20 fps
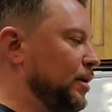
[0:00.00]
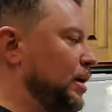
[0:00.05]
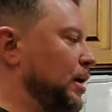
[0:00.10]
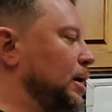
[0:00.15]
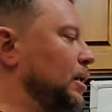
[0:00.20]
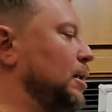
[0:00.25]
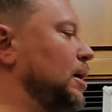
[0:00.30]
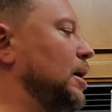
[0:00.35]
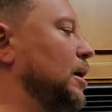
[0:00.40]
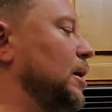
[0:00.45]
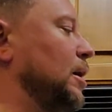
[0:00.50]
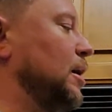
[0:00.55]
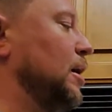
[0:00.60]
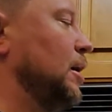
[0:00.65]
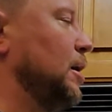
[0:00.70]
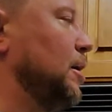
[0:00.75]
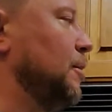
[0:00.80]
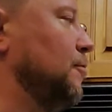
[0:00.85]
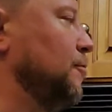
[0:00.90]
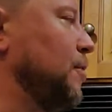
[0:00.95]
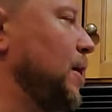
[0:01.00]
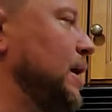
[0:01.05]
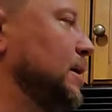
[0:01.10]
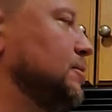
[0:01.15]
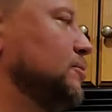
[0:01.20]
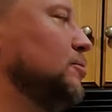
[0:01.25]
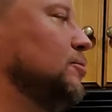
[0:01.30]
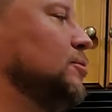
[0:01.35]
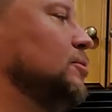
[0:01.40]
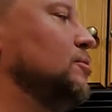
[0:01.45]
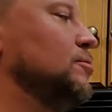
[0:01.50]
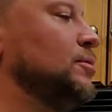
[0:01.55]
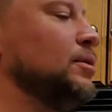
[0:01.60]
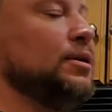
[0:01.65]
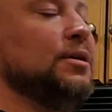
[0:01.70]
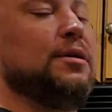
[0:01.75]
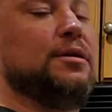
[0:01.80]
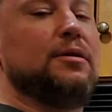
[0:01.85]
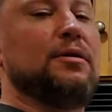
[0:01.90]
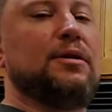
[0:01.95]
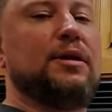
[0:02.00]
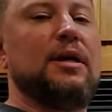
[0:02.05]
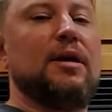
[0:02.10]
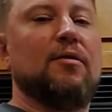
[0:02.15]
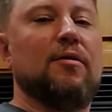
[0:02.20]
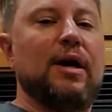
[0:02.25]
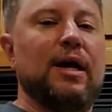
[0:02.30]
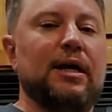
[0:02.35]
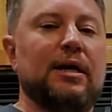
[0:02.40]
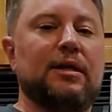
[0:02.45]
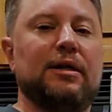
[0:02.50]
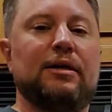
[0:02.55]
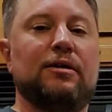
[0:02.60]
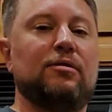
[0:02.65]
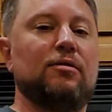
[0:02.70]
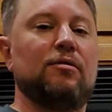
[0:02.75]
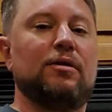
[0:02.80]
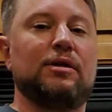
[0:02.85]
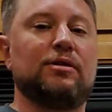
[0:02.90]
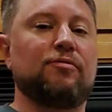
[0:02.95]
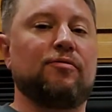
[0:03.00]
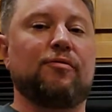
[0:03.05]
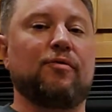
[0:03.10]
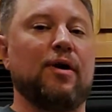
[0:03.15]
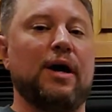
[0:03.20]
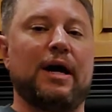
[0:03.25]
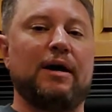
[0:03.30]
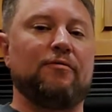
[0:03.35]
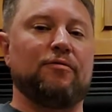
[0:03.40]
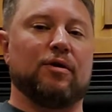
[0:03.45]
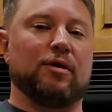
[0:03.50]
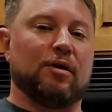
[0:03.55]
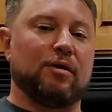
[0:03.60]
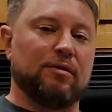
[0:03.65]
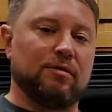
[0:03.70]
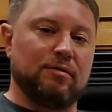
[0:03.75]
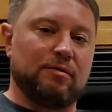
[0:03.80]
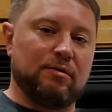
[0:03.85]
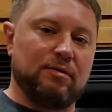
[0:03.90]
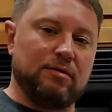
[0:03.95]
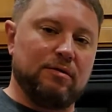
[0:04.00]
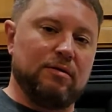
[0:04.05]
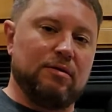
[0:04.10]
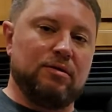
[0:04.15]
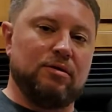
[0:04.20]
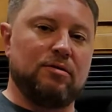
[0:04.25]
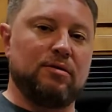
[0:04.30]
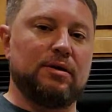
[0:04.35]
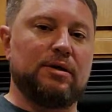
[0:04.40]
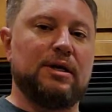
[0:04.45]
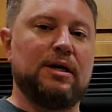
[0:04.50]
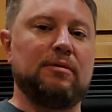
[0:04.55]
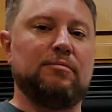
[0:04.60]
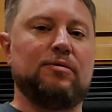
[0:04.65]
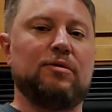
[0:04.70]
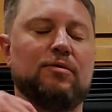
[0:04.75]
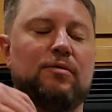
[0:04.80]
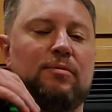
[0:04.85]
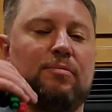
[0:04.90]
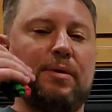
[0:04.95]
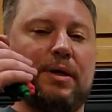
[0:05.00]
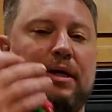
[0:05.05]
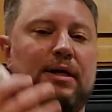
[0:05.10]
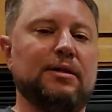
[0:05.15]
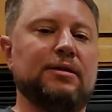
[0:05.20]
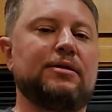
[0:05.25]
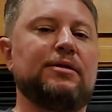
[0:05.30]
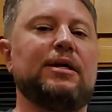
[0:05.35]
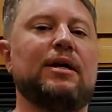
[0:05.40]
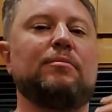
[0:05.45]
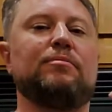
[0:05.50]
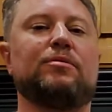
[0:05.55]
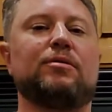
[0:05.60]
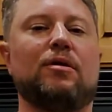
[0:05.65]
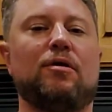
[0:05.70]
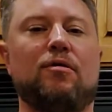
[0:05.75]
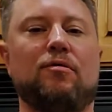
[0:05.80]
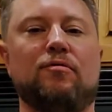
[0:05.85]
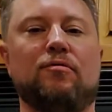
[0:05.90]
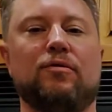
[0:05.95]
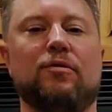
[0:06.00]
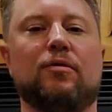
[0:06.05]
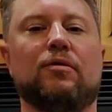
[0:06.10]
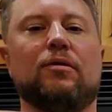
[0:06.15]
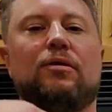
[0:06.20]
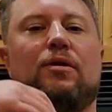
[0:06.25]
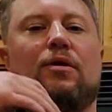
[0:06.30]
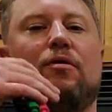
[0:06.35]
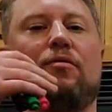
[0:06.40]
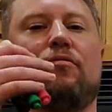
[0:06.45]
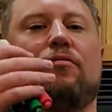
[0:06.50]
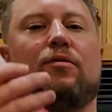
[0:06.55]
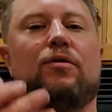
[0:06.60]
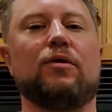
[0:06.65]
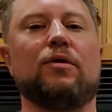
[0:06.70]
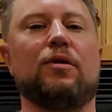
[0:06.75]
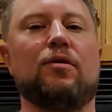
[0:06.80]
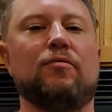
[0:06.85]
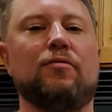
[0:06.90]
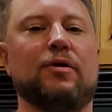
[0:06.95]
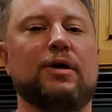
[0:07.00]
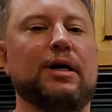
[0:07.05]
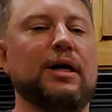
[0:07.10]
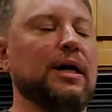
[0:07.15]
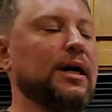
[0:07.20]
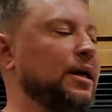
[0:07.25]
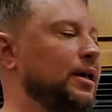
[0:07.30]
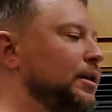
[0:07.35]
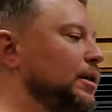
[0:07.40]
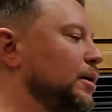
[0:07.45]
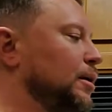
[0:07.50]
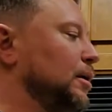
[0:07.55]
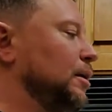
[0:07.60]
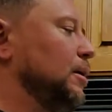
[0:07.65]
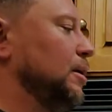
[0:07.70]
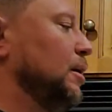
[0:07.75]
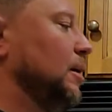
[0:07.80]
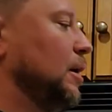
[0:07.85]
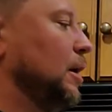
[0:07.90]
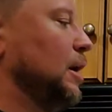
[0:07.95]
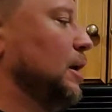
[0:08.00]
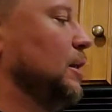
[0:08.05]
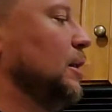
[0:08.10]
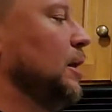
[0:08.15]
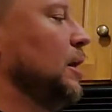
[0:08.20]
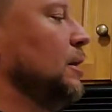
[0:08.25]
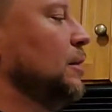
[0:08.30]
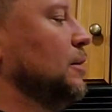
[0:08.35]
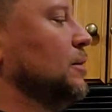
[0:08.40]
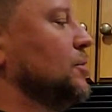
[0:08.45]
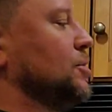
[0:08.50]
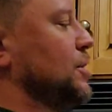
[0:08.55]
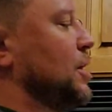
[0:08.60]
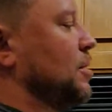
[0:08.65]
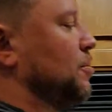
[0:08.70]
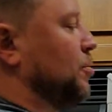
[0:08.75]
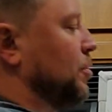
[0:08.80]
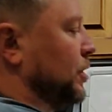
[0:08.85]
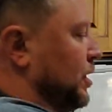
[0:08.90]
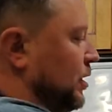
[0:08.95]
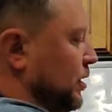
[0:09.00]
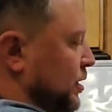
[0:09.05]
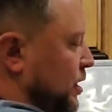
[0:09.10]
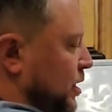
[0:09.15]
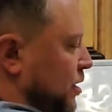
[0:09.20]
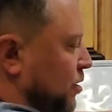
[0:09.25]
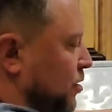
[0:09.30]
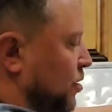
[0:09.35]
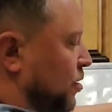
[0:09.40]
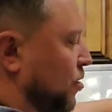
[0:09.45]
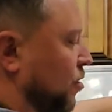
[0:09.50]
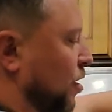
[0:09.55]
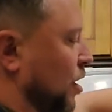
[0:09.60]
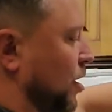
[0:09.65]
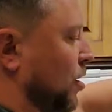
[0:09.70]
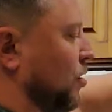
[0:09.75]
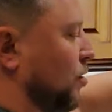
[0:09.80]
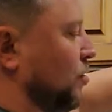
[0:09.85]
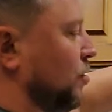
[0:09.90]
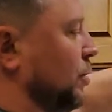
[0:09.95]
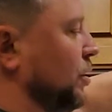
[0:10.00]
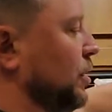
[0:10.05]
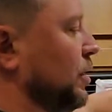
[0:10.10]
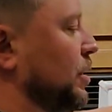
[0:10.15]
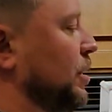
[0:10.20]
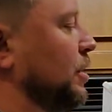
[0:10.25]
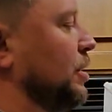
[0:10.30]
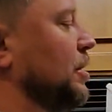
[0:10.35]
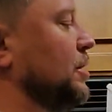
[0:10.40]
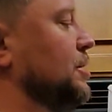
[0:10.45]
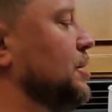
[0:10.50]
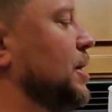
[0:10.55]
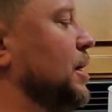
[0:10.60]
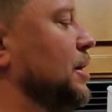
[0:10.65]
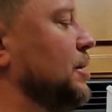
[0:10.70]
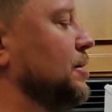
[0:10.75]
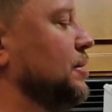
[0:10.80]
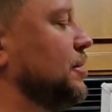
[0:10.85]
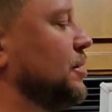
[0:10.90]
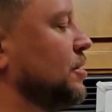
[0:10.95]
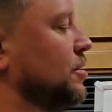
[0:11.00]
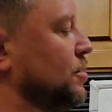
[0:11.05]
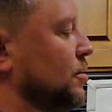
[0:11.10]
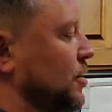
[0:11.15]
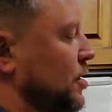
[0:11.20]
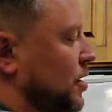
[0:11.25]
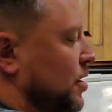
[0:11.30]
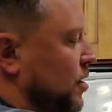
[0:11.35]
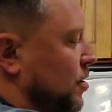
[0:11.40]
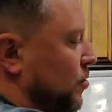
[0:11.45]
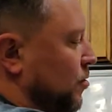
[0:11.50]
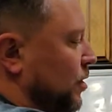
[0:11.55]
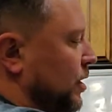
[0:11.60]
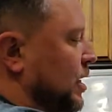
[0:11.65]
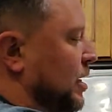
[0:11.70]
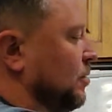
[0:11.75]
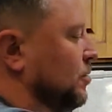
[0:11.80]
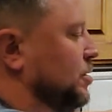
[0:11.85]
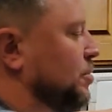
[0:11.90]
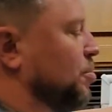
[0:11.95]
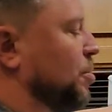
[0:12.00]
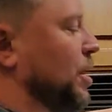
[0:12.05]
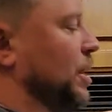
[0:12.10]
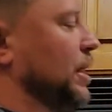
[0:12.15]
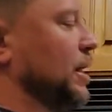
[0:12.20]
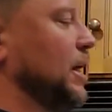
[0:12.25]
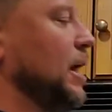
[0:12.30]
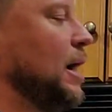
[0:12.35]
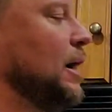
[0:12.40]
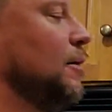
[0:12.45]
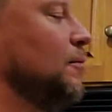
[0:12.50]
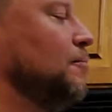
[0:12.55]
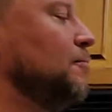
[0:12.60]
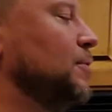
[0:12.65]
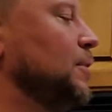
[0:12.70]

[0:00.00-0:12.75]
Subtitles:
And a fractal, you can theoretically do this forever. You could keep repeating the steps over and over and over again, and the shape would continue to grow. And in this case, this would keep spreading out.